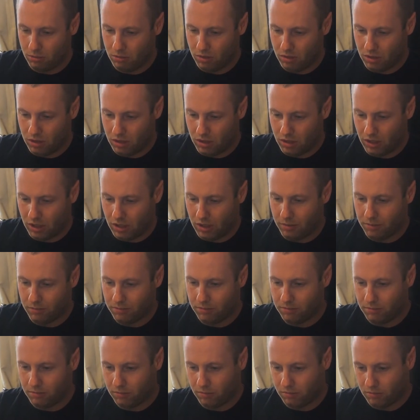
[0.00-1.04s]
you can get
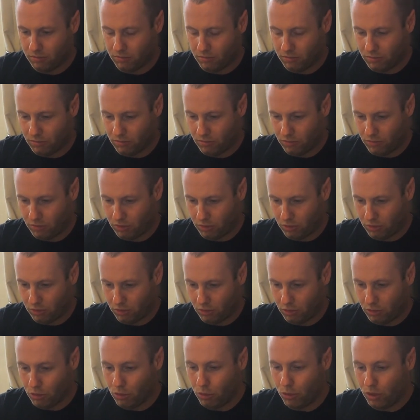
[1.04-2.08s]

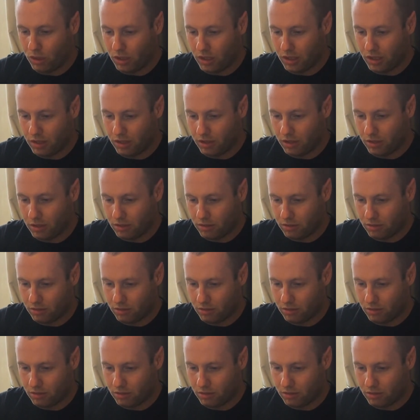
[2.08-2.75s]
the hook link,